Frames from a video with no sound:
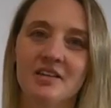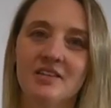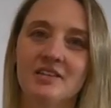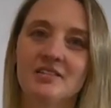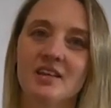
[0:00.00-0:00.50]

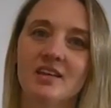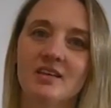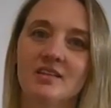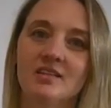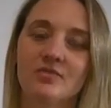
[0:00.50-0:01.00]
This
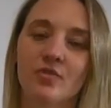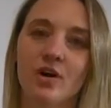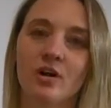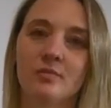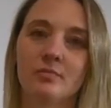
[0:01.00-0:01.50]
is
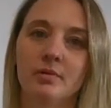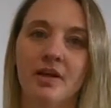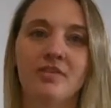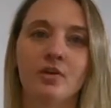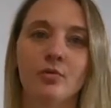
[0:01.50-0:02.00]
from
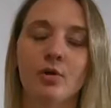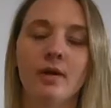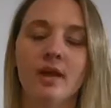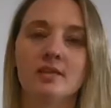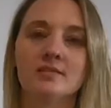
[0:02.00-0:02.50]
Blythedale
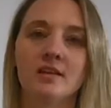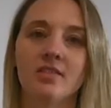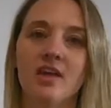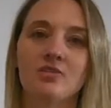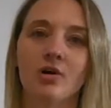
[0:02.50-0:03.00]
Romance, a
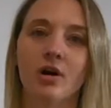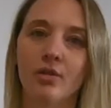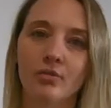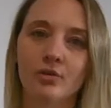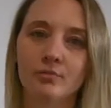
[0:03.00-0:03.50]
Nathaniel
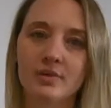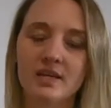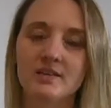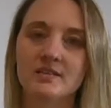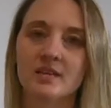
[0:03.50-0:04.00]
Hawthorne
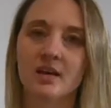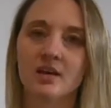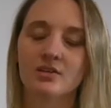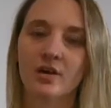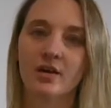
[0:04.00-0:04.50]
piece.
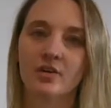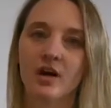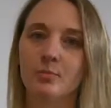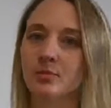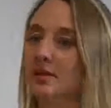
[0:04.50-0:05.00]
So I have a
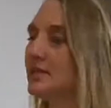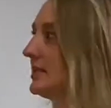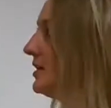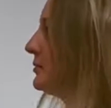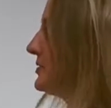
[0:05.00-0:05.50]
couple of
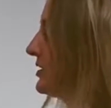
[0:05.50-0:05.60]
tips